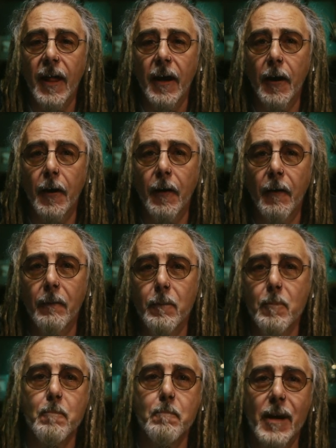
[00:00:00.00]

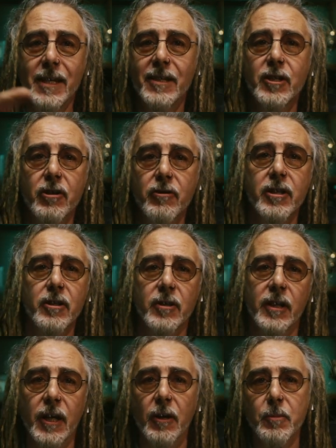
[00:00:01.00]
Um, message Chris, because
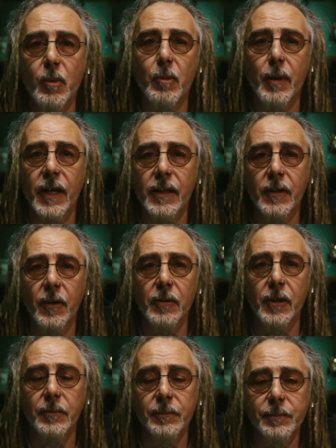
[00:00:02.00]
he knows more about it than I do.